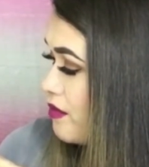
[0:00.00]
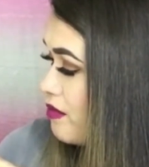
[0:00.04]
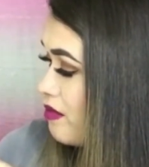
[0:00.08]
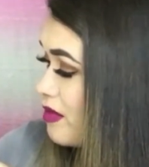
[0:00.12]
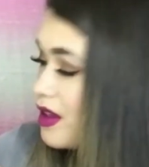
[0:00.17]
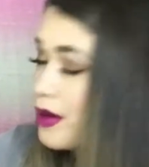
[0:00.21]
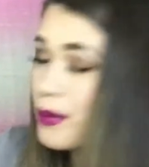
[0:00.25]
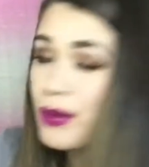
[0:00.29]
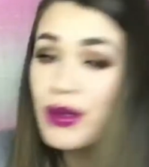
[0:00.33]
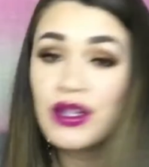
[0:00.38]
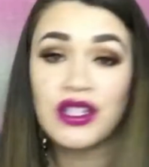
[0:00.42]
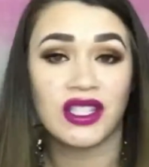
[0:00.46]

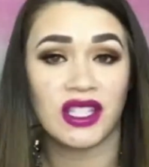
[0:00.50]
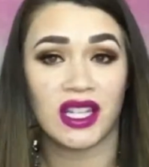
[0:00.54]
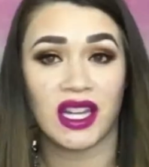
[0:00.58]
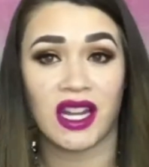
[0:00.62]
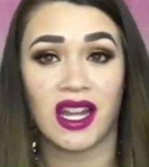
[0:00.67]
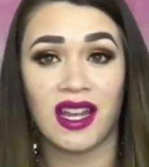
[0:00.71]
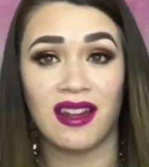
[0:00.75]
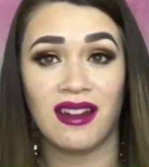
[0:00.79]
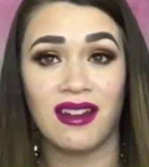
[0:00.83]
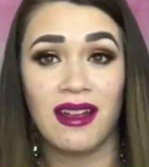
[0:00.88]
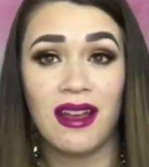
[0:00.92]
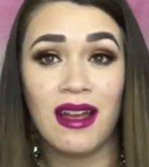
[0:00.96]
They're pushing
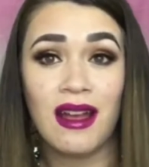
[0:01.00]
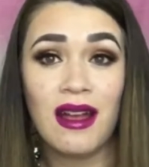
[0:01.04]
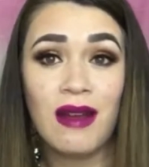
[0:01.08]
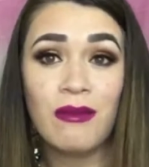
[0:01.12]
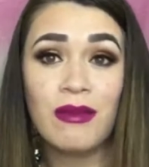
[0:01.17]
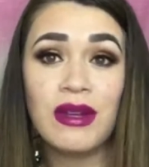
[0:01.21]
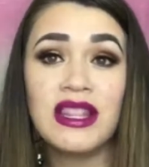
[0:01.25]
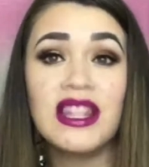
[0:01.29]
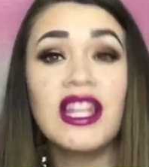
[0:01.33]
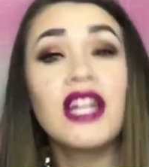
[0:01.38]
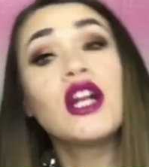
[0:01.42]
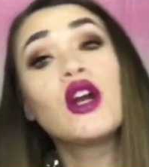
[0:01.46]
it,
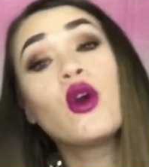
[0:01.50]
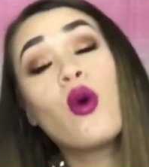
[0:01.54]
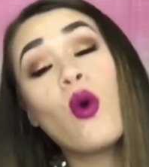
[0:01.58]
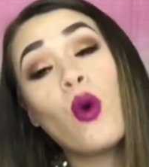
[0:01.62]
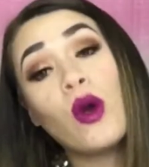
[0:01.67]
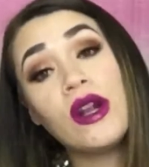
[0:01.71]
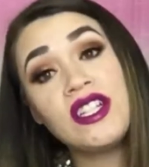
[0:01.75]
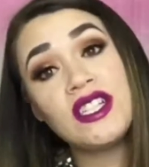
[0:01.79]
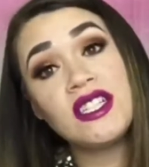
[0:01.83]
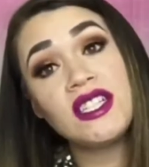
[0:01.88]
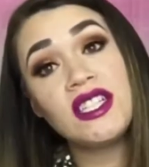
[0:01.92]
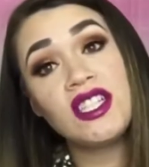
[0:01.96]
but they're
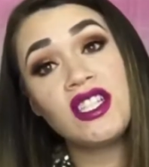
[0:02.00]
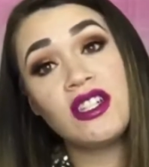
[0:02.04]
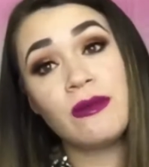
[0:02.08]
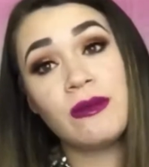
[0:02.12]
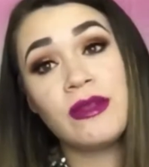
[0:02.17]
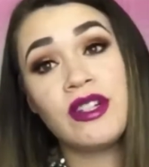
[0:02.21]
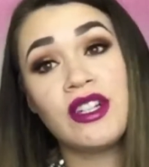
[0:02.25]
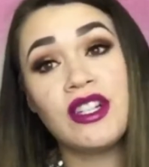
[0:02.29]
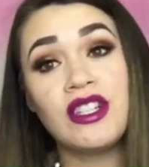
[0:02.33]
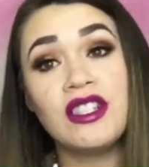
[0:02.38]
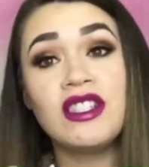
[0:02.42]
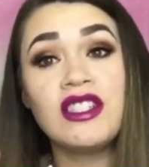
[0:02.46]
gorgeous
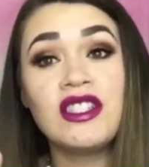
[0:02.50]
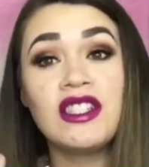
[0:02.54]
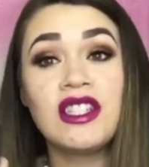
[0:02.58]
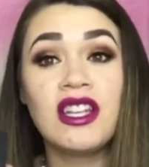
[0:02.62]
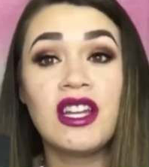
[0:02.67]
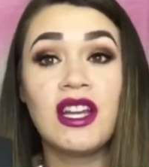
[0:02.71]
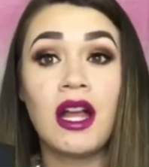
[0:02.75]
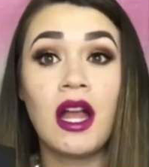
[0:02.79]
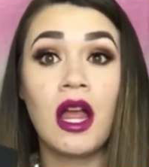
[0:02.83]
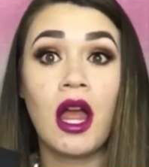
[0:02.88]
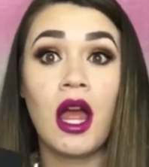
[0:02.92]
shimmers